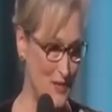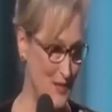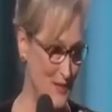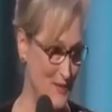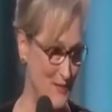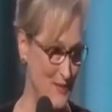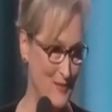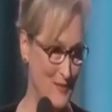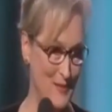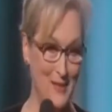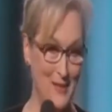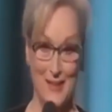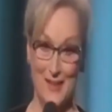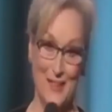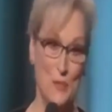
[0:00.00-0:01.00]
influencing
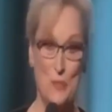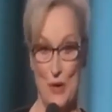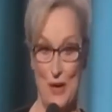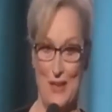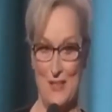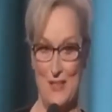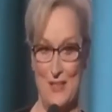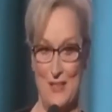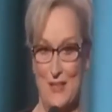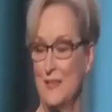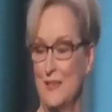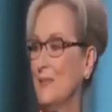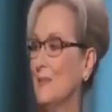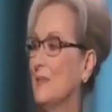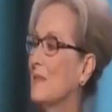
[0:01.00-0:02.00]
her choices and
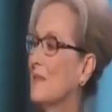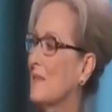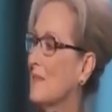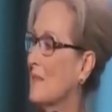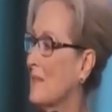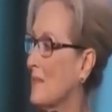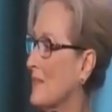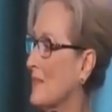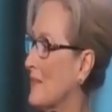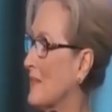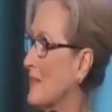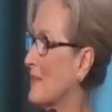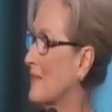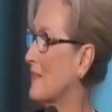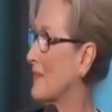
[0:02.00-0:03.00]
performances,
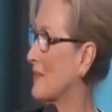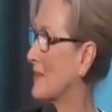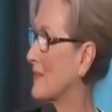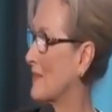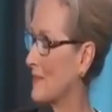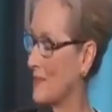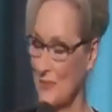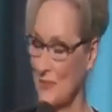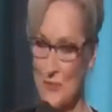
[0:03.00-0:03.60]
revealing the depth